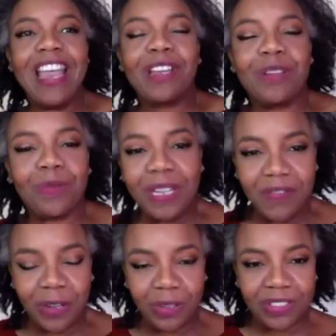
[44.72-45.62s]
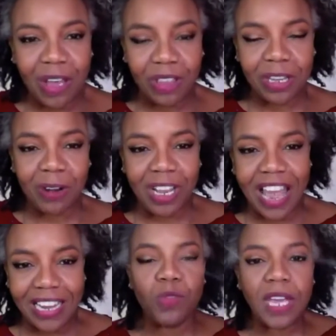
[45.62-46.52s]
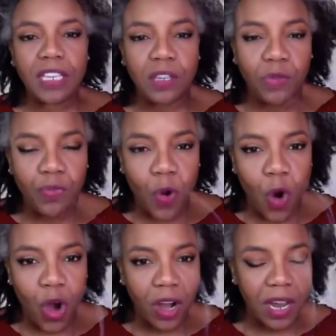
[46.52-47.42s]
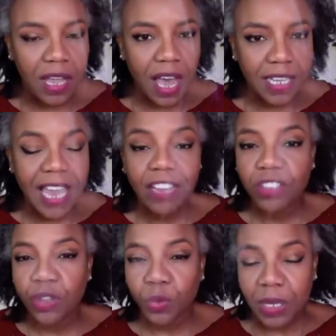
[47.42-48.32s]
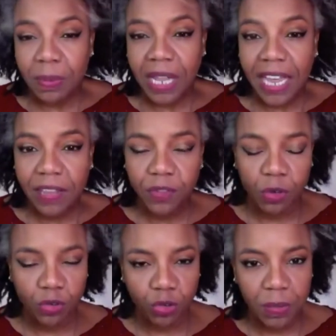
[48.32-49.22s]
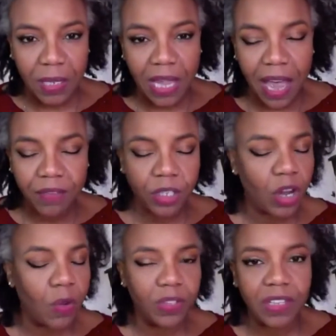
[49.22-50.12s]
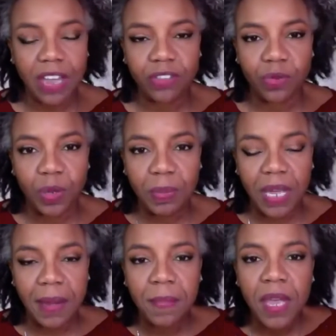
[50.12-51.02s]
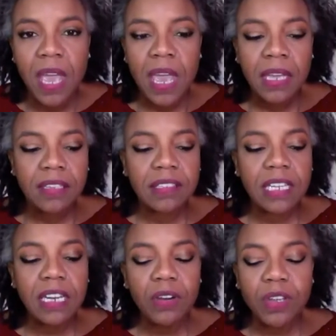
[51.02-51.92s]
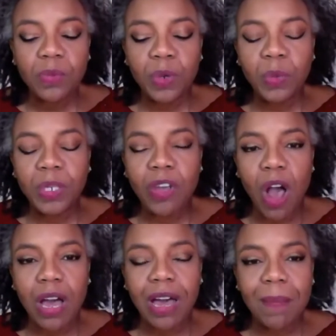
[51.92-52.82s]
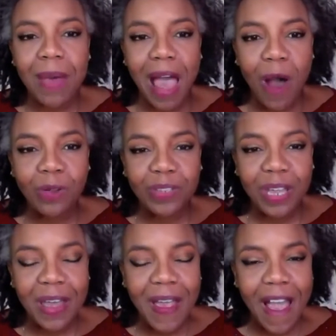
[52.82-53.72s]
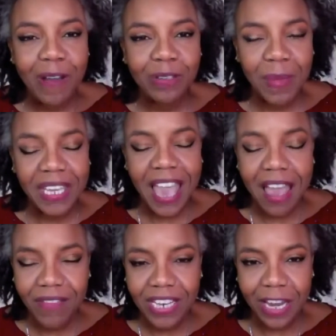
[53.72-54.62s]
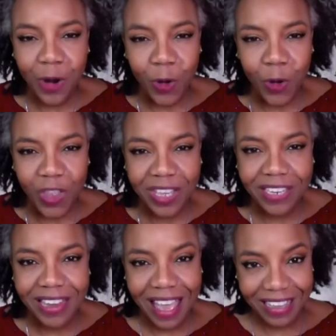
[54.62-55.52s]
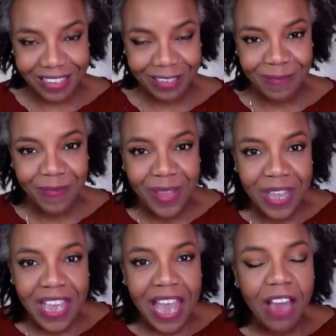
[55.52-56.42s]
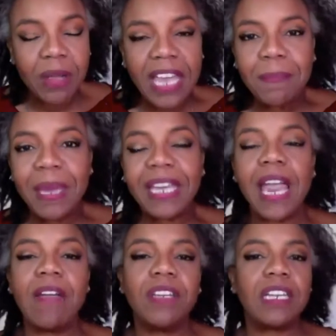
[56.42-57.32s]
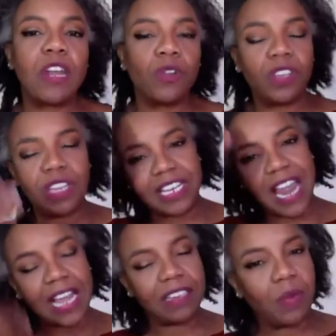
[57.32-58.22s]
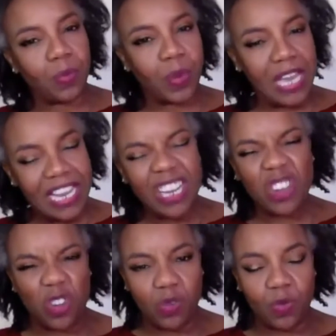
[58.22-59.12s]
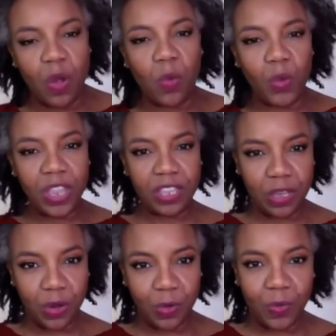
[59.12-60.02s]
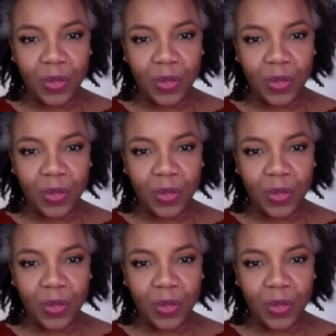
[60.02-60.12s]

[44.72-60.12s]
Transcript: Greenville, South Carolina. Thank you for catching the replay. If you don't join me live, you can always catch the replay, because here is where we talk about how to make heaven and earth connect, how to make heaven and earth connect in you, with you.